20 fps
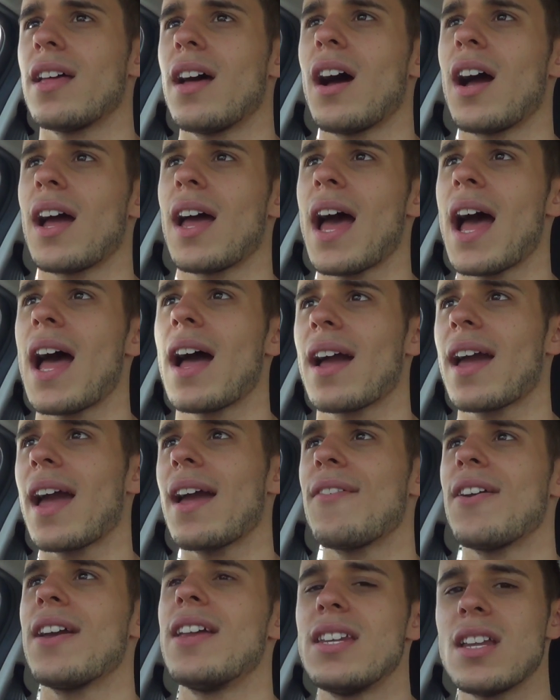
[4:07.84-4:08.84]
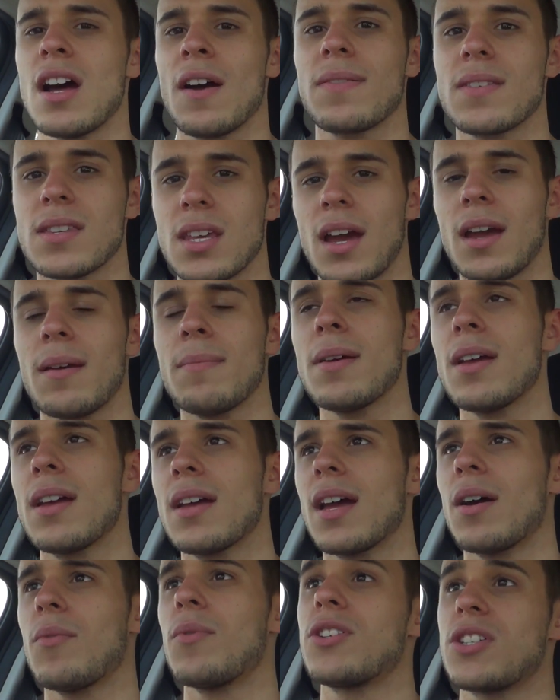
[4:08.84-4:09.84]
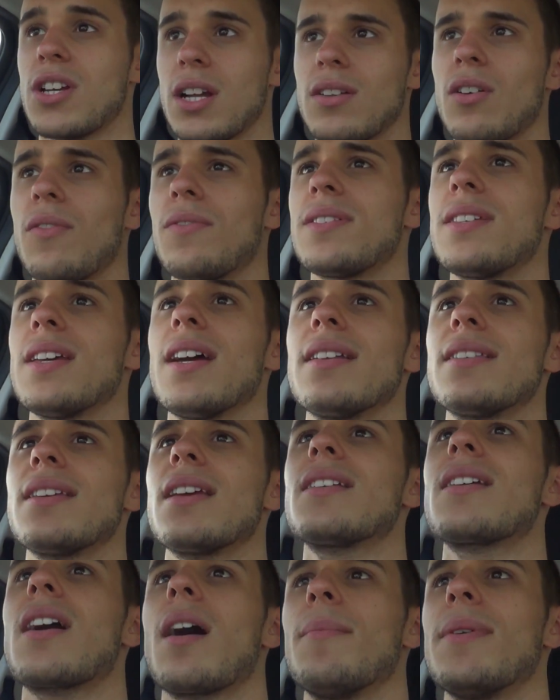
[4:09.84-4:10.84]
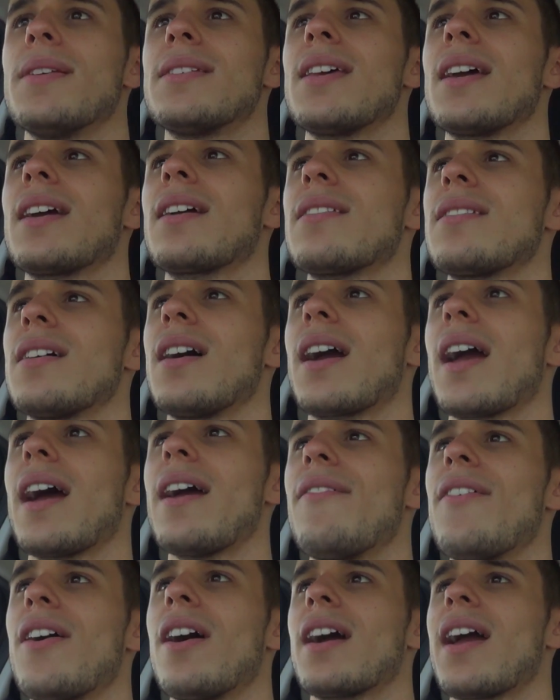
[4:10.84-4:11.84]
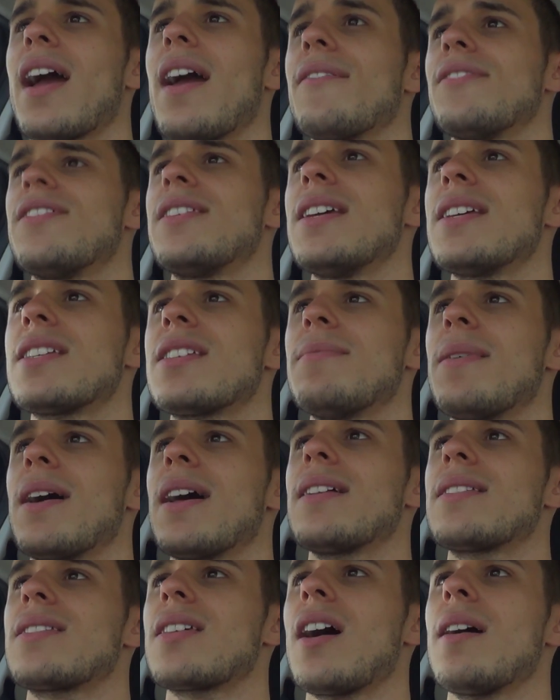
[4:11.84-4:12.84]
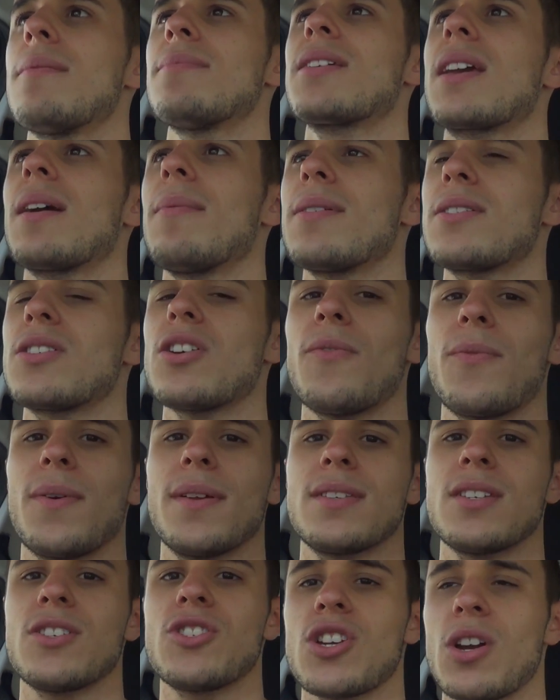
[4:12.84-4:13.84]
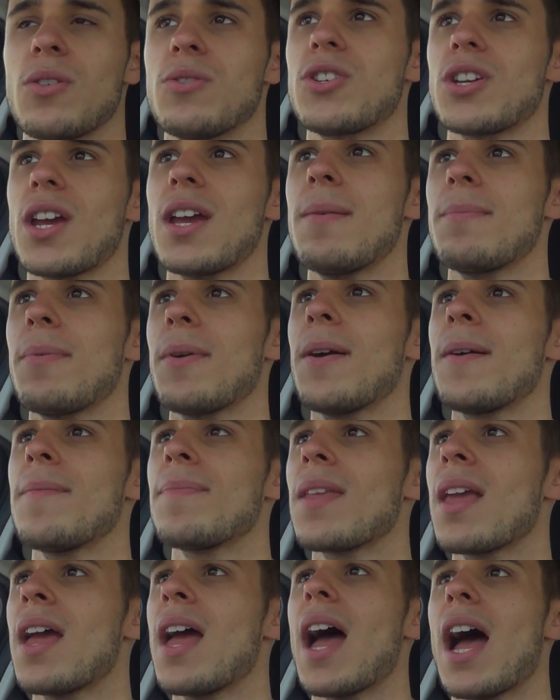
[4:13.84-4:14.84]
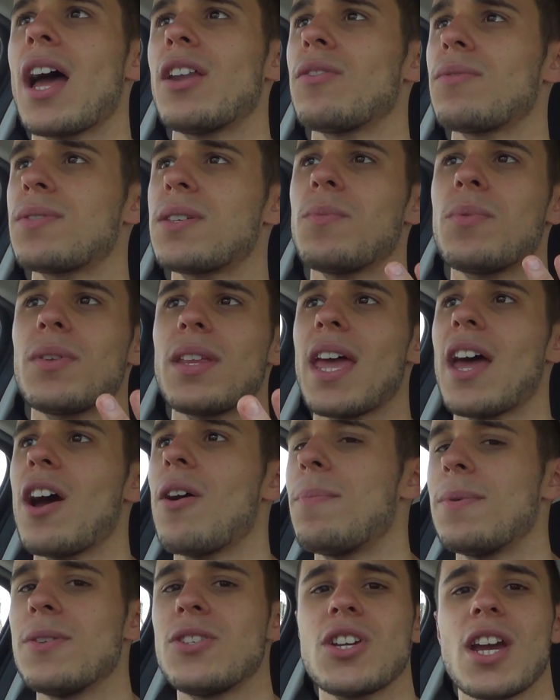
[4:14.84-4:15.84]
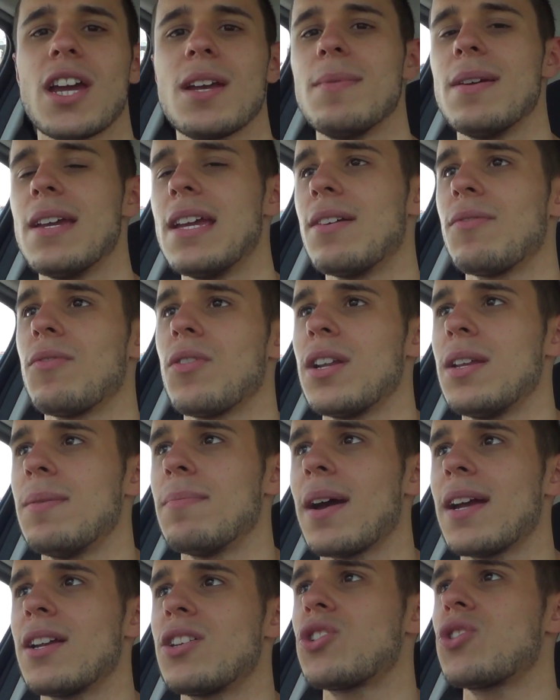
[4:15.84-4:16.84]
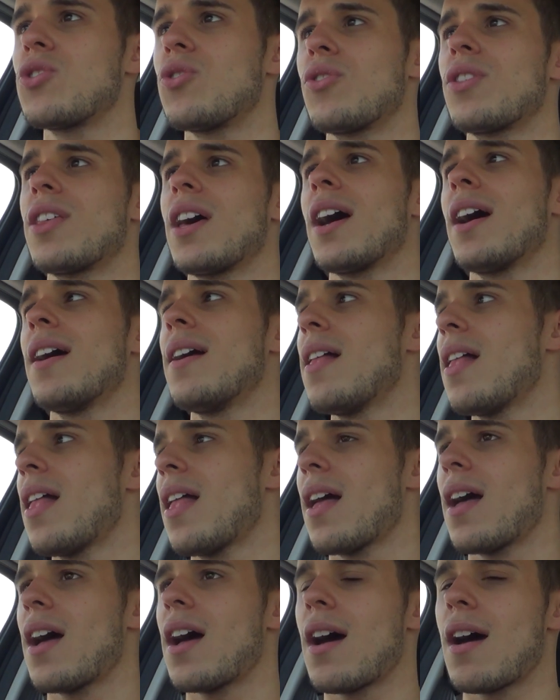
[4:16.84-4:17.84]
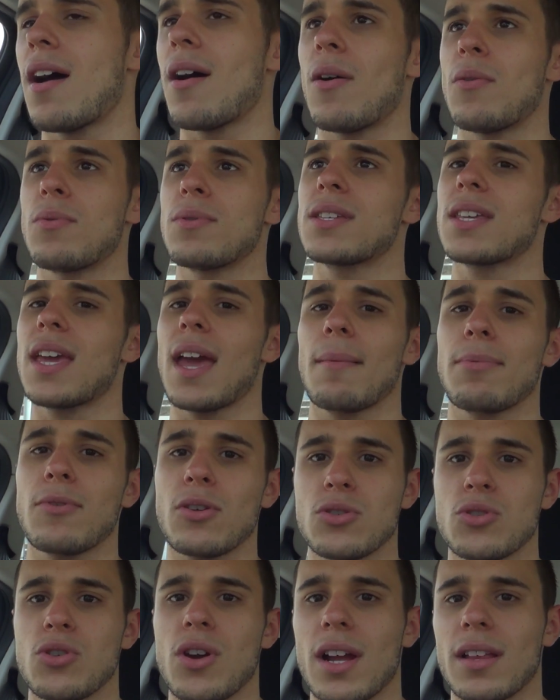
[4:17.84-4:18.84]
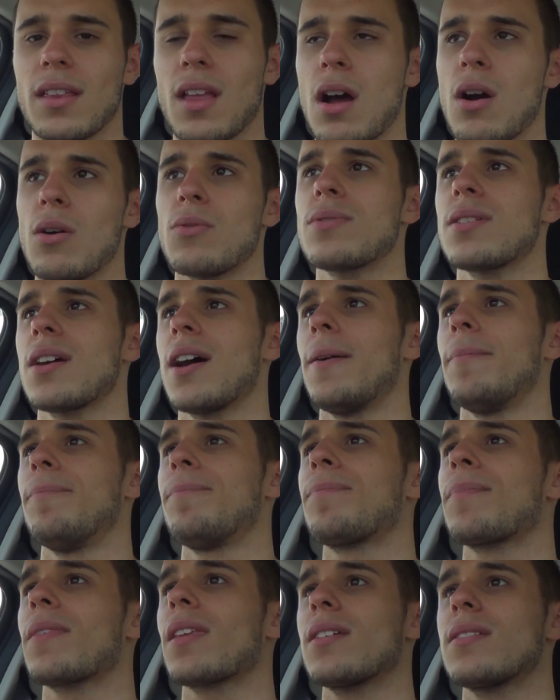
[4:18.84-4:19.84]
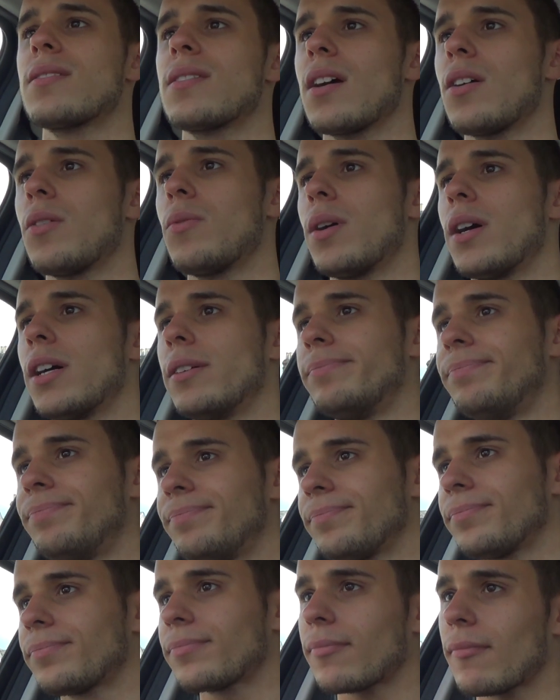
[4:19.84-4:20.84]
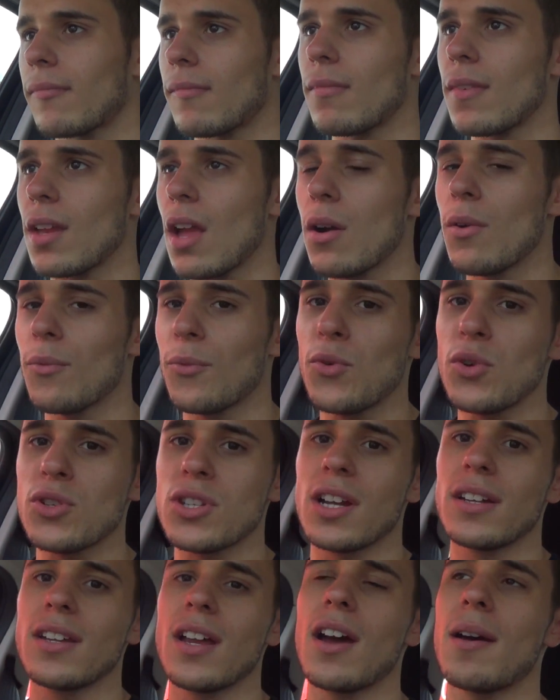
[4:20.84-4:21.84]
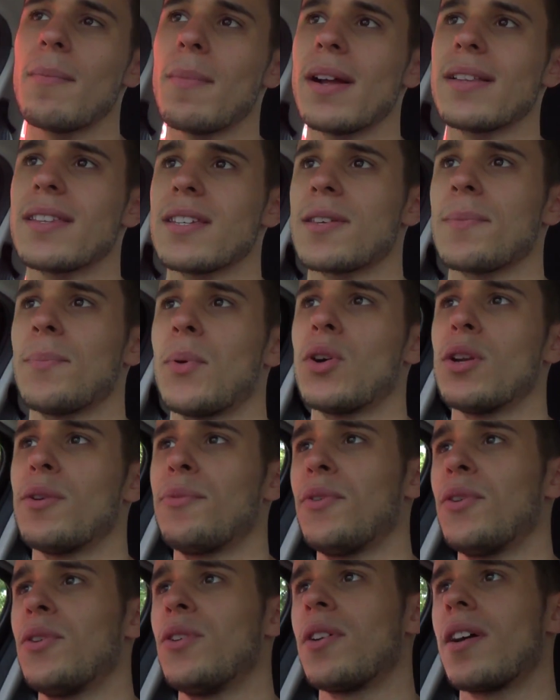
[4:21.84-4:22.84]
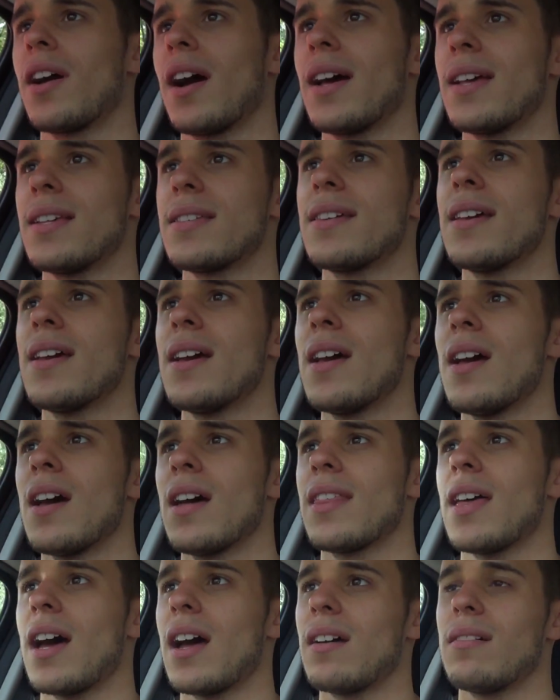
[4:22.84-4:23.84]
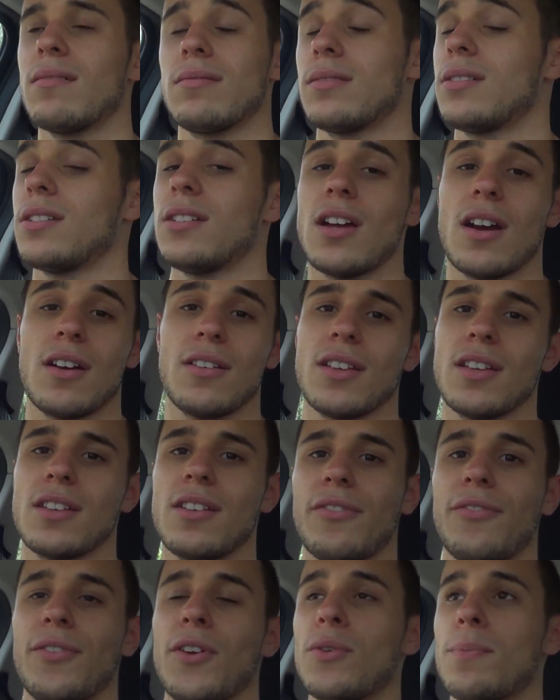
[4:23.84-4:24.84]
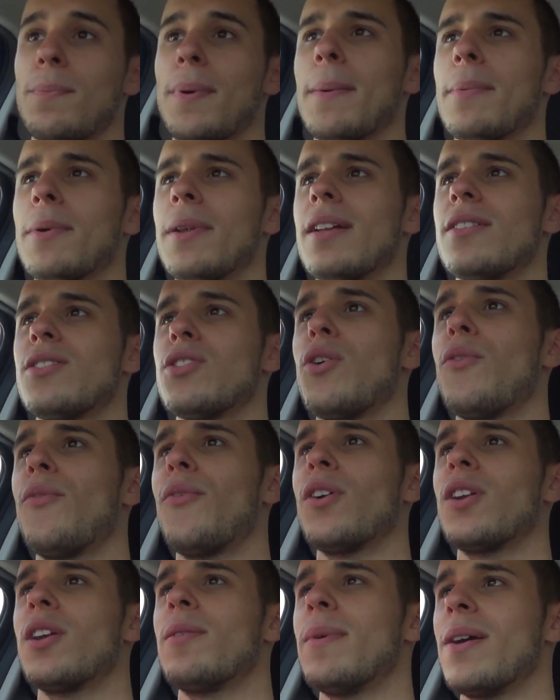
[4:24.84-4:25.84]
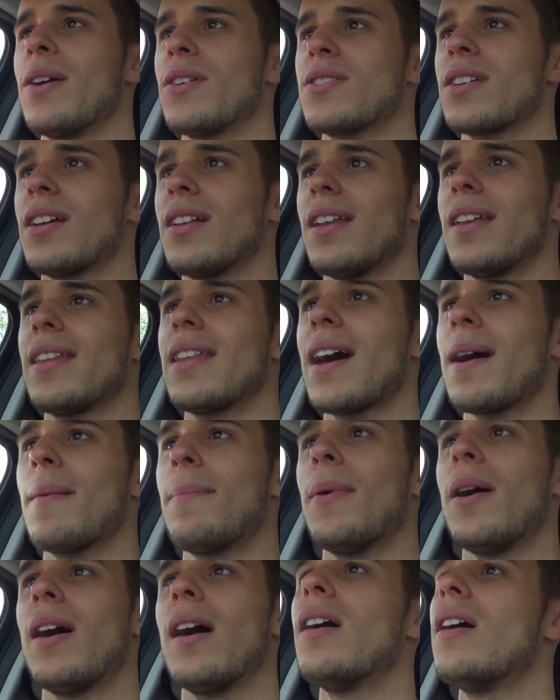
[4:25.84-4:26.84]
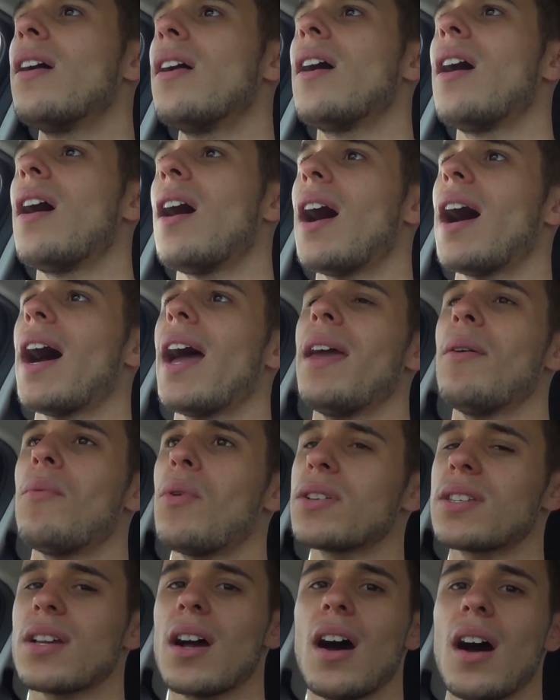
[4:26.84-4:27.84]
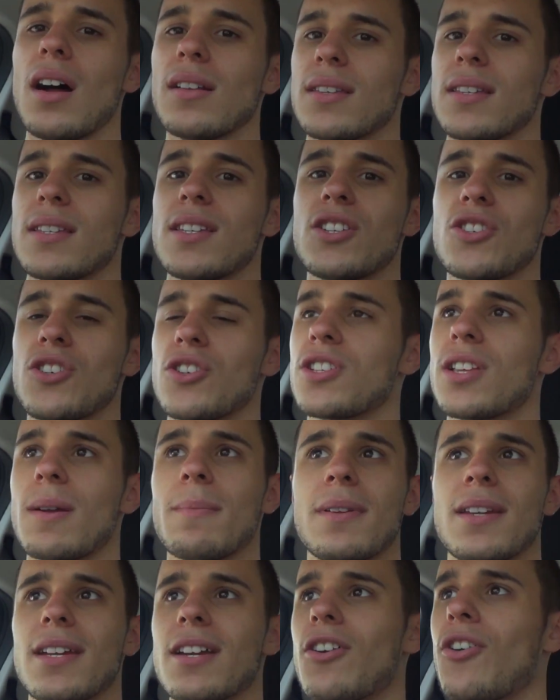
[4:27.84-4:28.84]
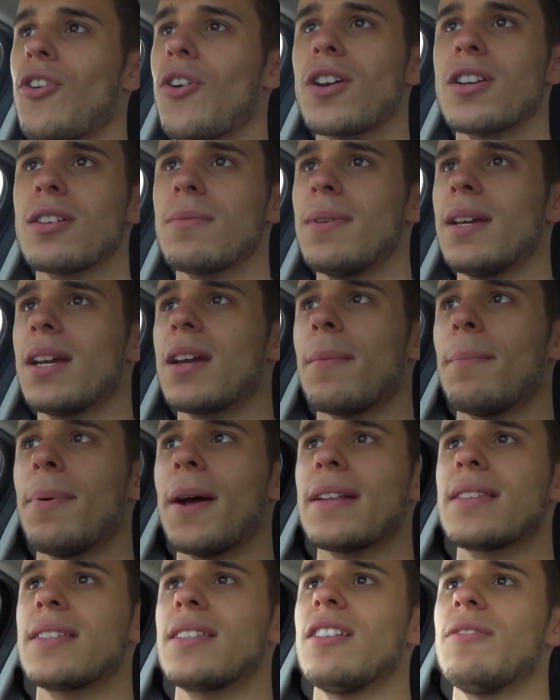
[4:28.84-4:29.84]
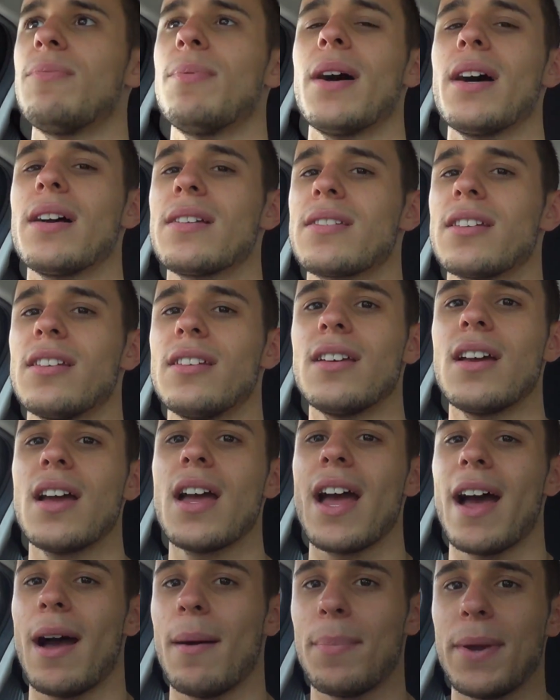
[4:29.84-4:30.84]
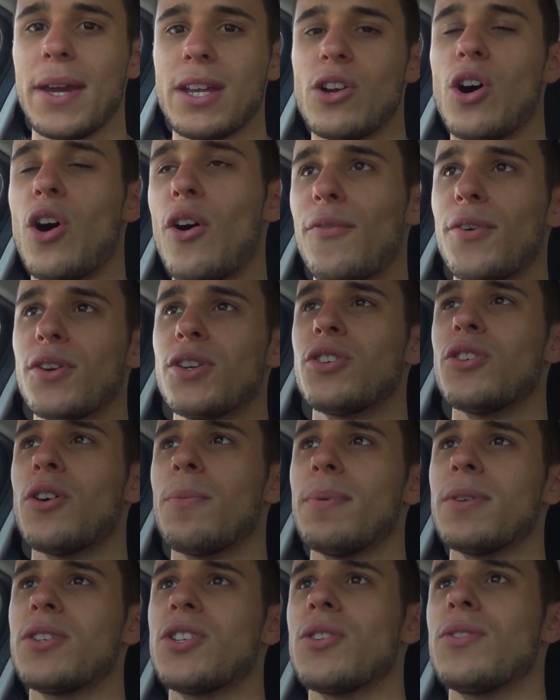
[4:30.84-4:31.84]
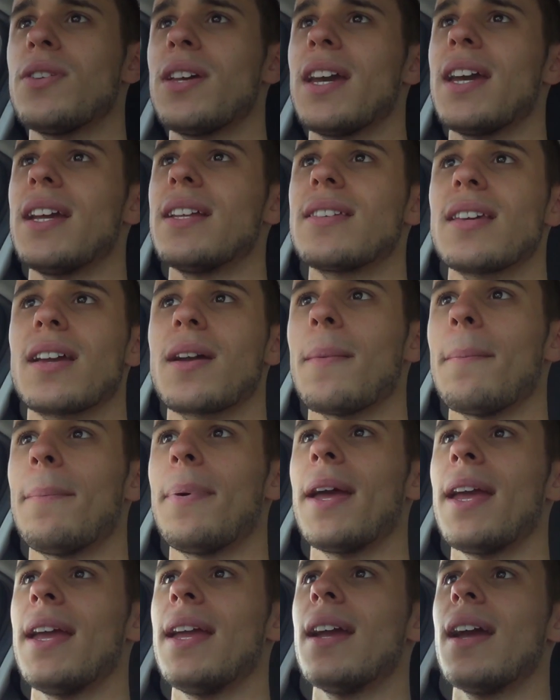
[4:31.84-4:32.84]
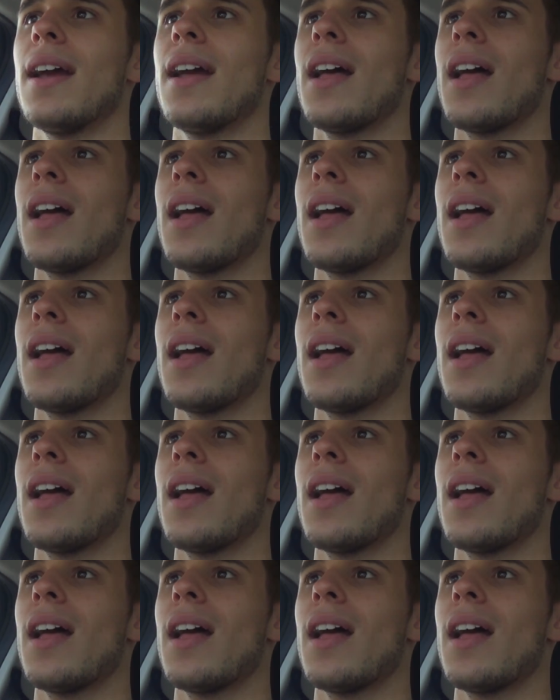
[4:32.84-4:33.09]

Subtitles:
I gave it enough time, which I did, coming second. So I gave a decent amount of time to get myself into show shape, and obviously with the help of Jamie, he really made sure that I was kept on track the whole time. So unfortunately, I know it might disappoint a few of you guys, that the few people that do follow me or something like that, but it was a hard decision, because I'm an incredibly competitive person, and being offered an opportunity to compete,